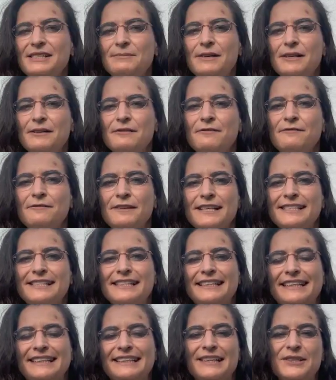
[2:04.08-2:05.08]
about
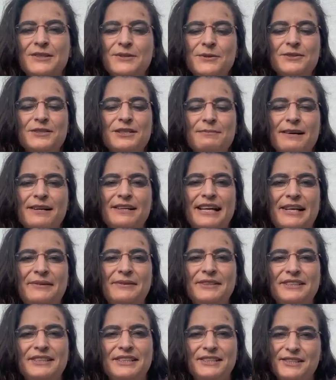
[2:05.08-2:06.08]
fixing it. And it's also about
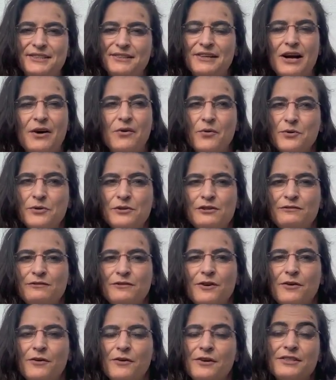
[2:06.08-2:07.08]
heritage.
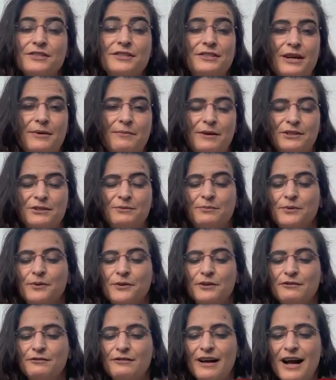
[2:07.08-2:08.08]
Also is so much
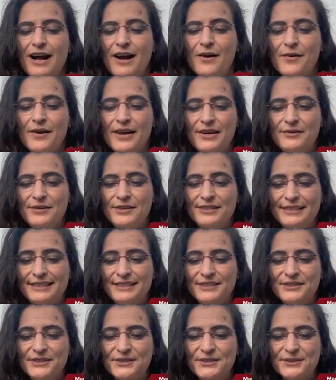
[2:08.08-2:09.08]
part of our
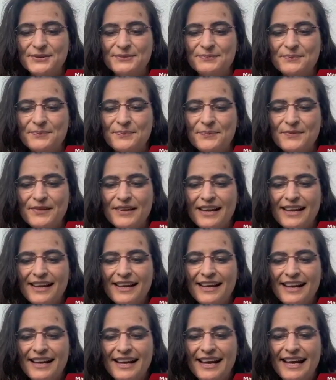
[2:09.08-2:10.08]
heritage.
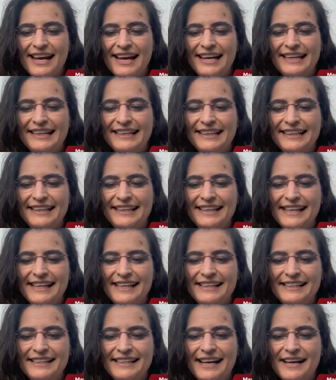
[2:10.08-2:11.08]
And
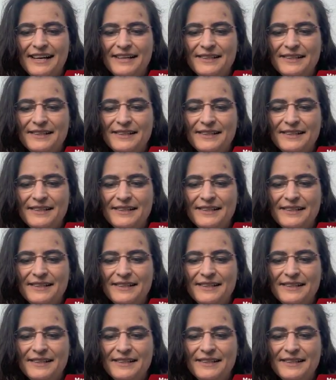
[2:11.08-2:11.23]
then